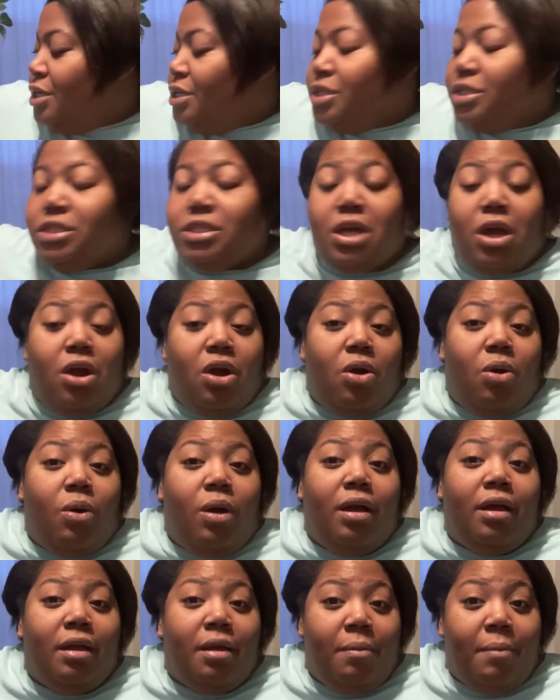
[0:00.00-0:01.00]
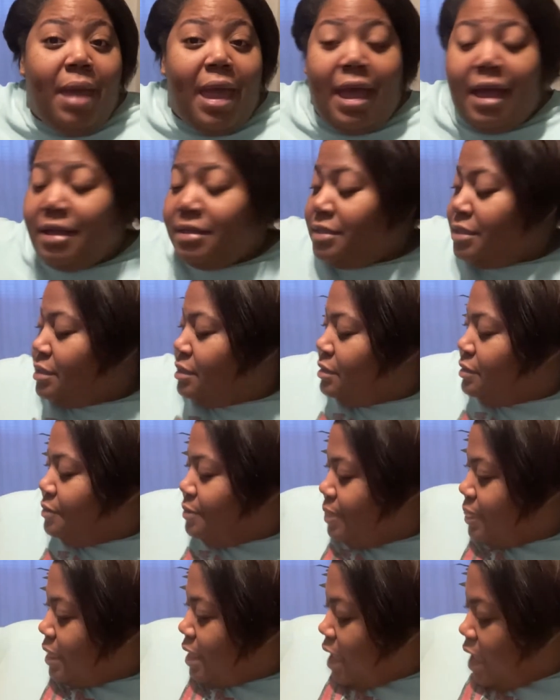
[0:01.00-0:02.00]
So, masks.
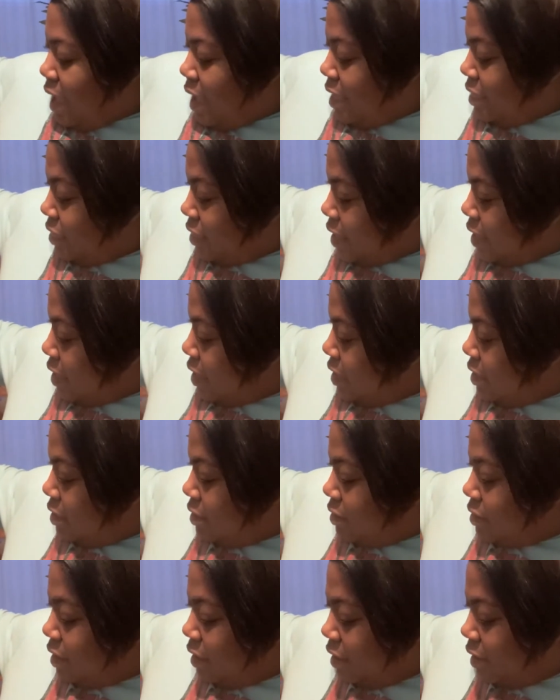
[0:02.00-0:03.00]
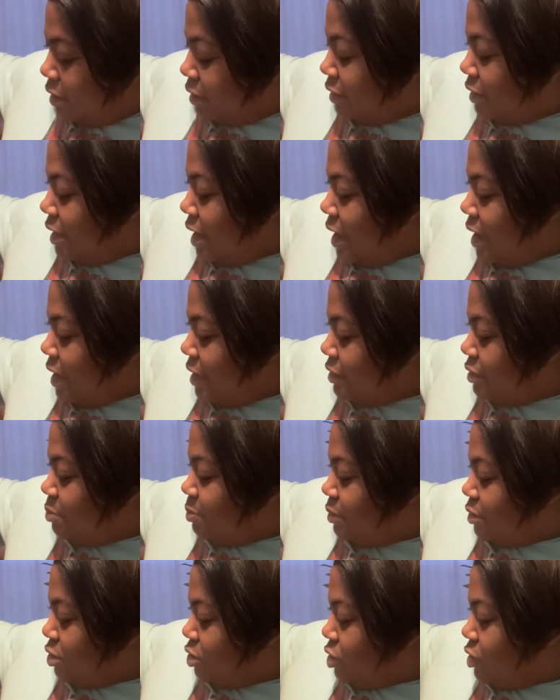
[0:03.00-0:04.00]
And then last
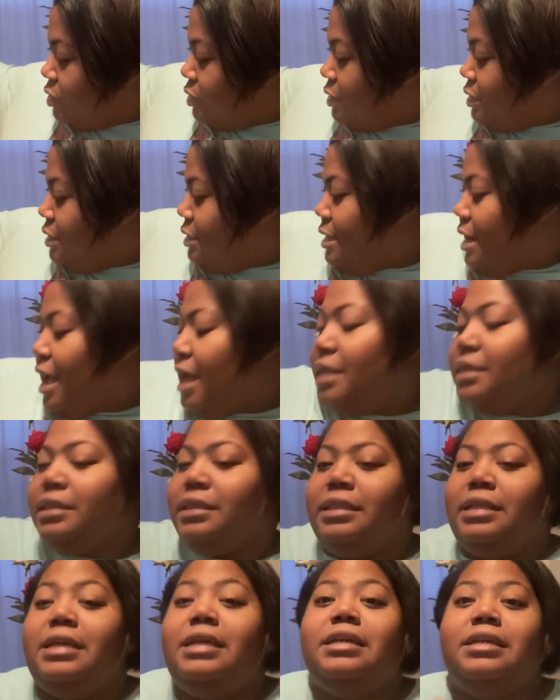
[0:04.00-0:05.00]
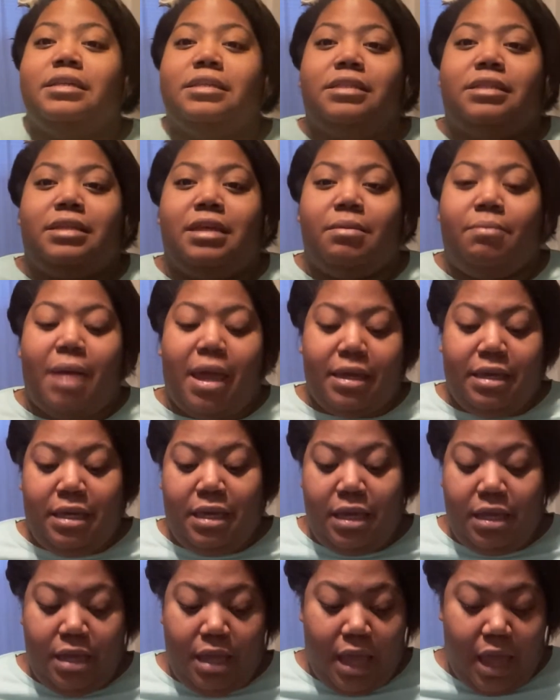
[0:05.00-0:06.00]
but certainly not least, in my
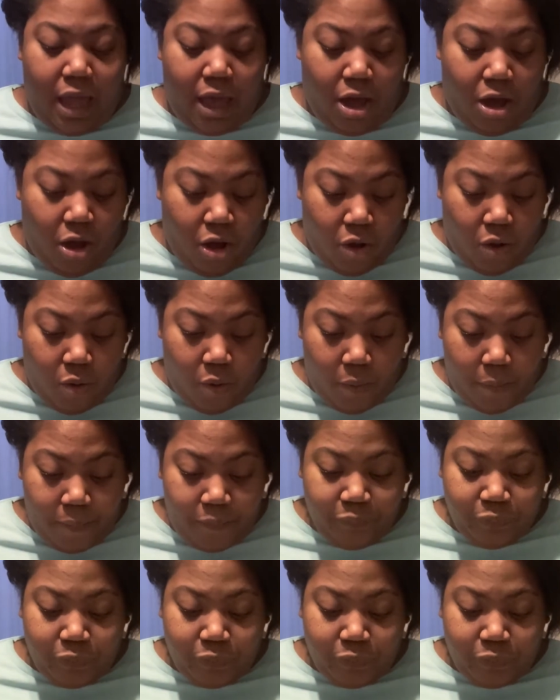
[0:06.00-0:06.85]
kit at home,